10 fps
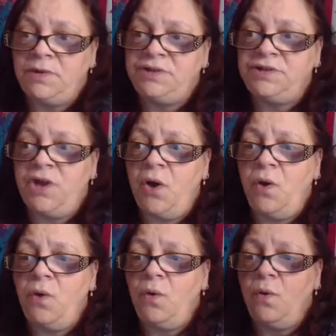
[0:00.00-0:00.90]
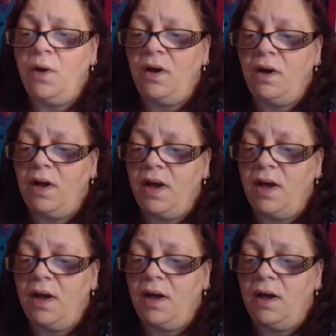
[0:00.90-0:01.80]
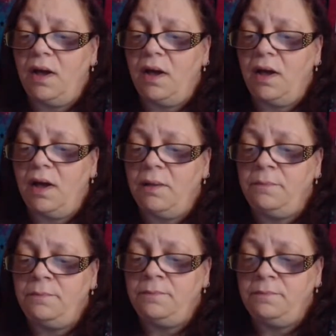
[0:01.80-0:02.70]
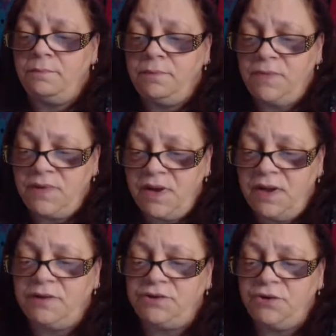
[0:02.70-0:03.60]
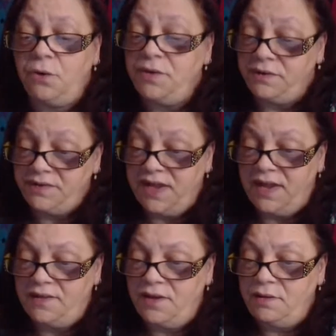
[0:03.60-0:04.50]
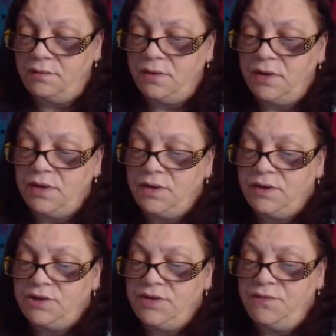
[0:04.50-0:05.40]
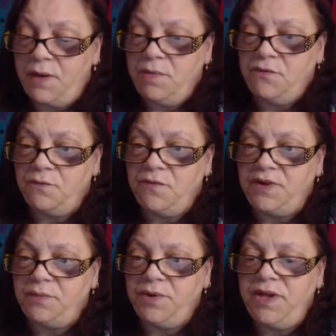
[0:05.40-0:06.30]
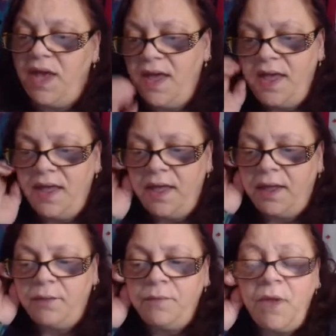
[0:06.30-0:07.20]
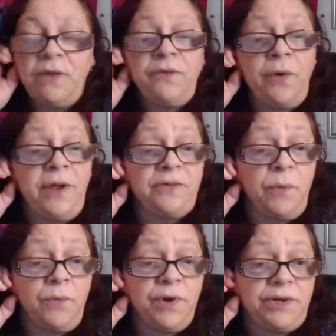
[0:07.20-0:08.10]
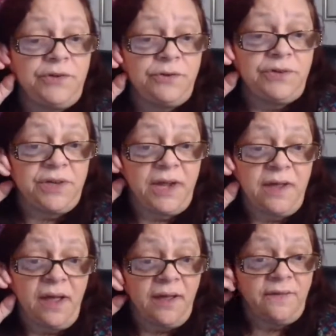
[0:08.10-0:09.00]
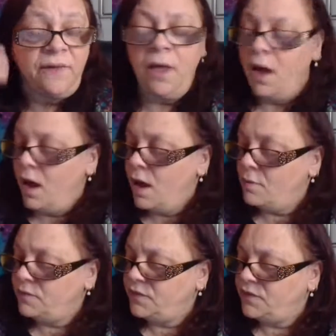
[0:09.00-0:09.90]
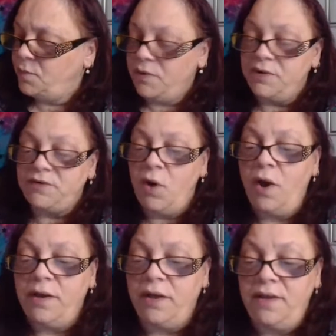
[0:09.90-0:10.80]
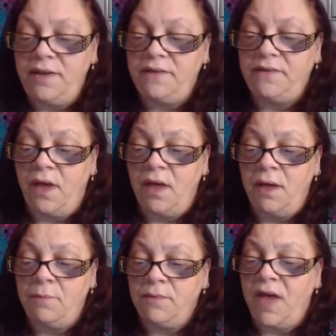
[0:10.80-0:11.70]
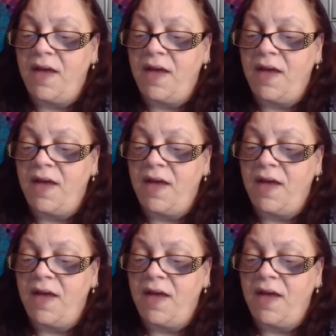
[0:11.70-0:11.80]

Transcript: So I'm not sure. Oh, there's Kayla. She found me from Facebook. Yay. So here's what we're going to do tonight, guys. Spirit Talk is hi